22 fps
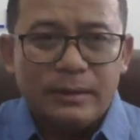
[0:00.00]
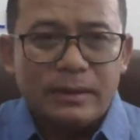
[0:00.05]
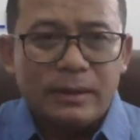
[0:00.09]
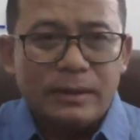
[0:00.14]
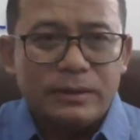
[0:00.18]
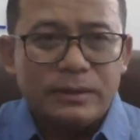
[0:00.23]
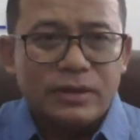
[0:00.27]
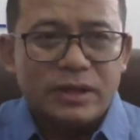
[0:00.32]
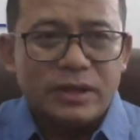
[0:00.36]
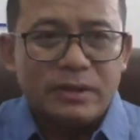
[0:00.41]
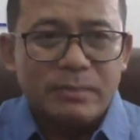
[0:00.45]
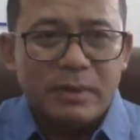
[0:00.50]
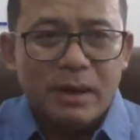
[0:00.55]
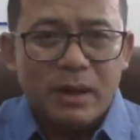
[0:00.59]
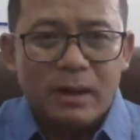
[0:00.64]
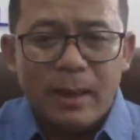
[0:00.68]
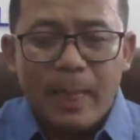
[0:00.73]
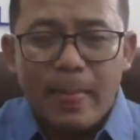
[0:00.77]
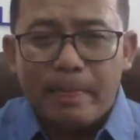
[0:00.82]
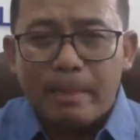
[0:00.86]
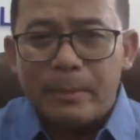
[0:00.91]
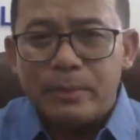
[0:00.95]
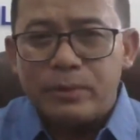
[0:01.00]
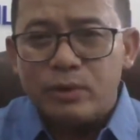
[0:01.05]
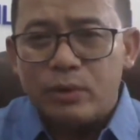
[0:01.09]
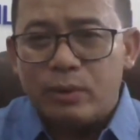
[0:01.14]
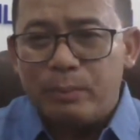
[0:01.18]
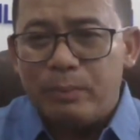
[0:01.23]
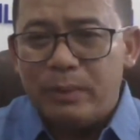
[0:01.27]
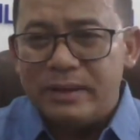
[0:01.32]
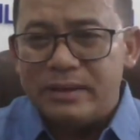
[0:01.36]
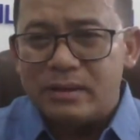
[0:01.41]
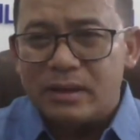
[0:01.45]
Sachinma. So
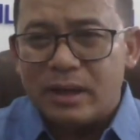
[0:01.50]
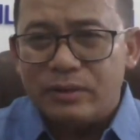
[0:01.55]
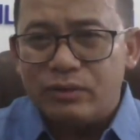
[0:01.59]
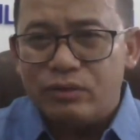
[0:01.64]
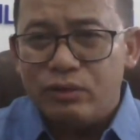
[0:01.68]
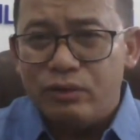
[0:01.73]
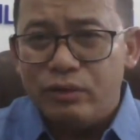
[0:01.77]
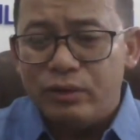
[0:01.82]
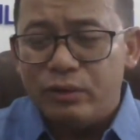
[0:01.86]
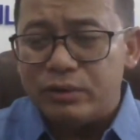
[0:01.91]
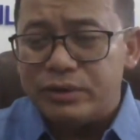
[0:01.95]
please continue your